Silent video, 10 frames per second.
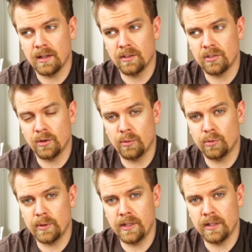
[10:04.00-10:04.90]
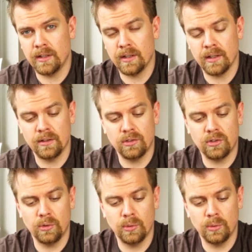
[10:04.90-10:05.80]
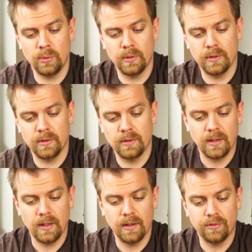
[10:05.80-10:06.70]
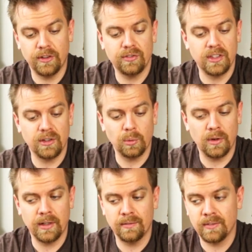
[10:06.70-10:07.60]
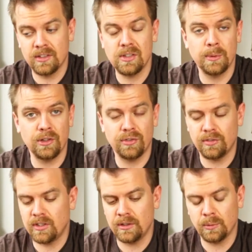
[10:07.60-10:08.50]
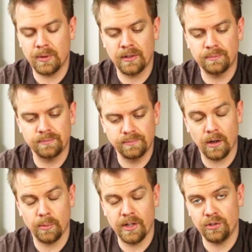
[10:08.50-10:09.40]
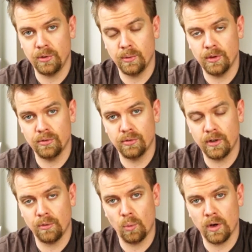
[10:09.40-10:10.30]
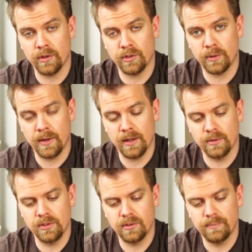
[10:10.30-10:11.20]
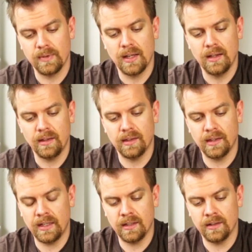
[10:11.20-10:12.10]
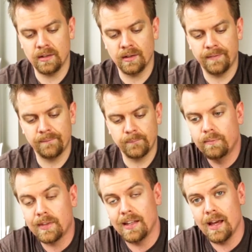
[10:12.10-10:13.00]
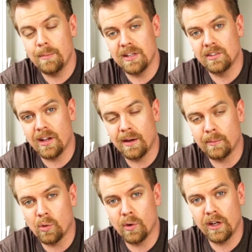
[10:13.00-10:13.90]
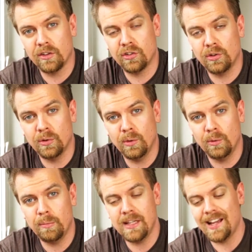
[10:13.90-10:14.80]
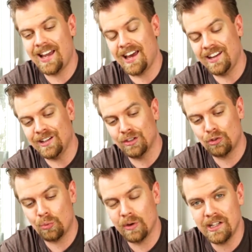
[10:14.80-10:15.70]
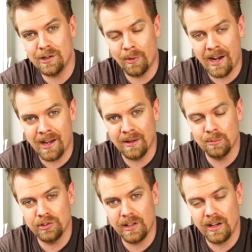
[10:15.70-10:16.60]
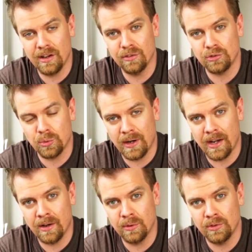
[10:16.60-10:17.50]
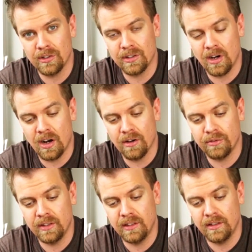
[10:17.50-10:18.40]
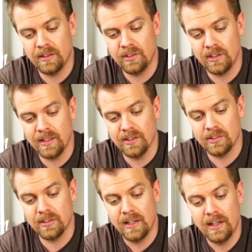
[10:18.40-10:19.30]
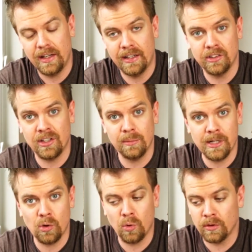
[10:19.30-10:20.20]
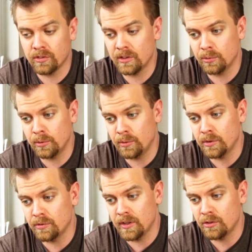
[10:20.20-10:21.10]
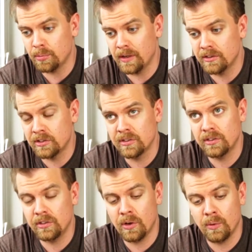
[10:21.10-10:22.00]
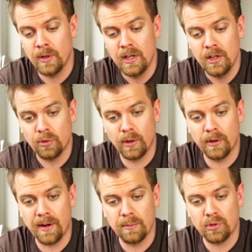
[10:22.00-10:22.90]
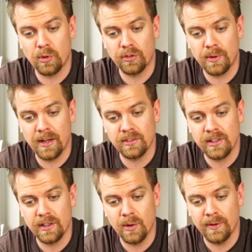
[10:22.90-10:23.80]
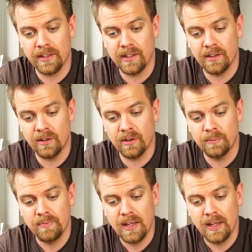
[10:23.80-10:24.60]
So if we do 15 to 1, let's say we do 15 to 1 ratio of water to grounds, then that means I'm going to be adding 20 grams of ground coffee to this. And it's gonna be coarse because we're doing a French press. So 20 grams coarse ground is gonna go in here.